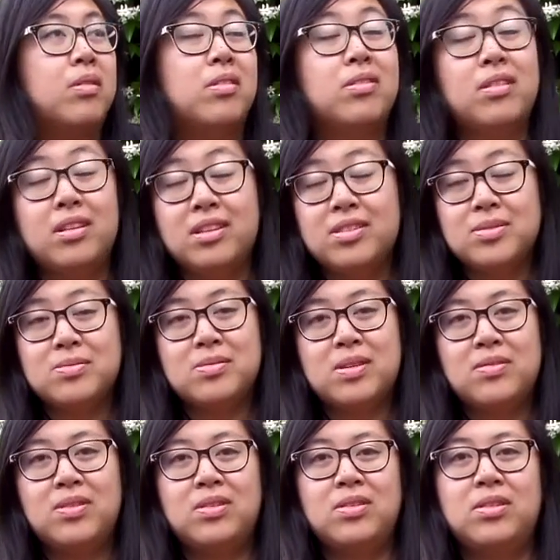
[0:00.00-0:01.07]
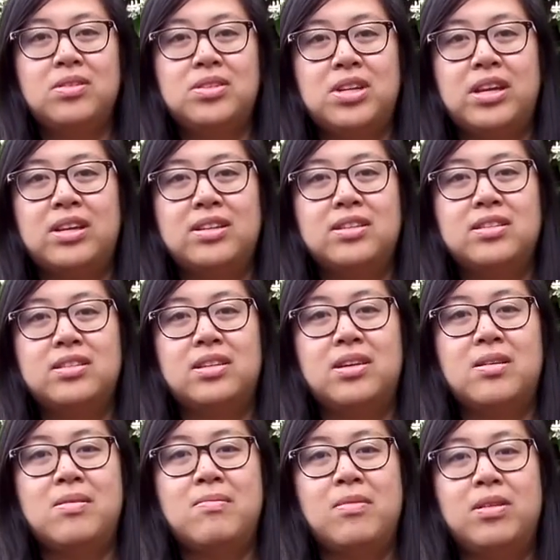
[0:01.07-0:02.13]
But I thought this would give you a good
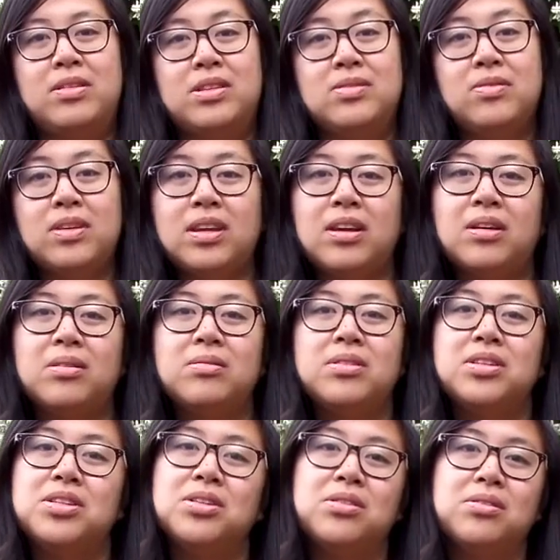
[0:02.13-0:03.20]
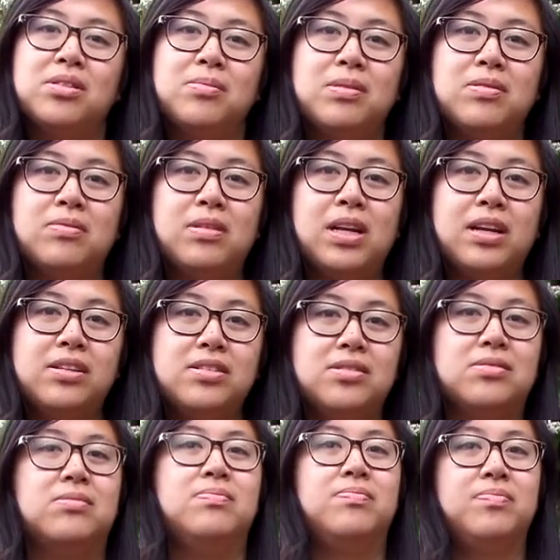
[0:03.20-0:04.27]
chance on this video to show you a little bit of what I
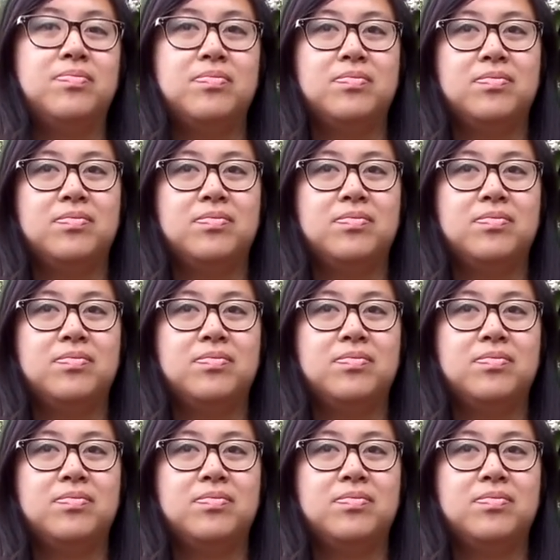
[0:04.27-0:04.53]
do.